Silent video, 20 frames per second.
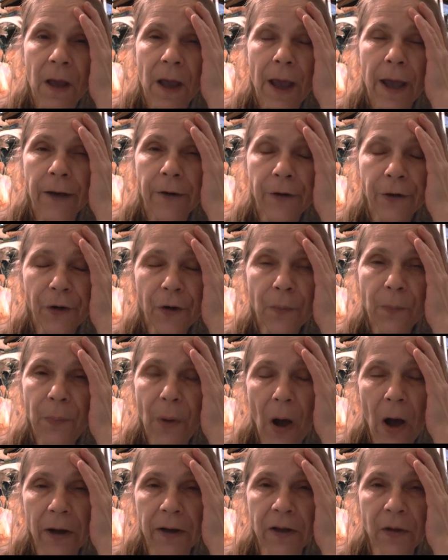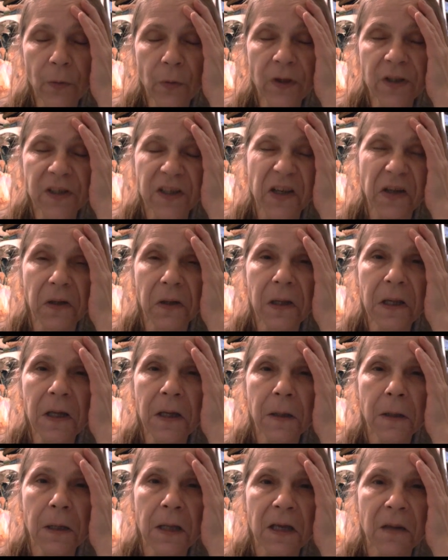and her body was
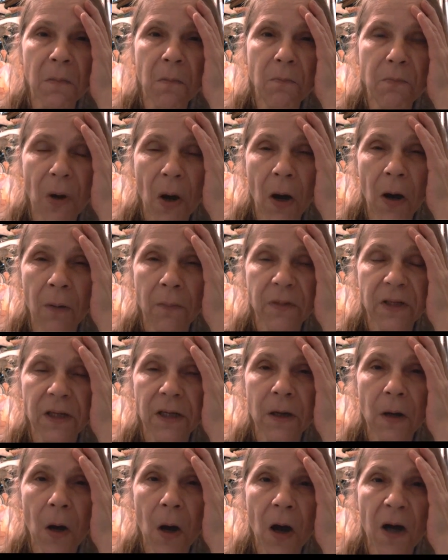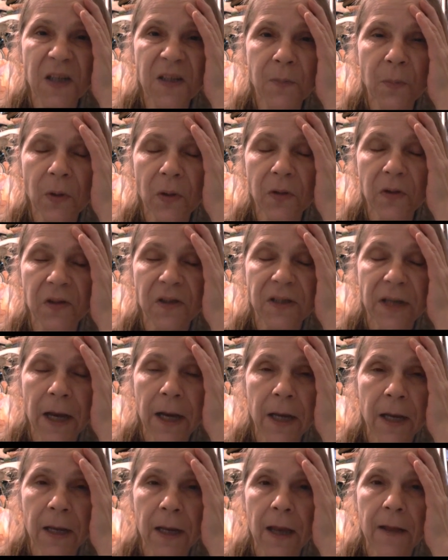illegally embalmed in a hospital setting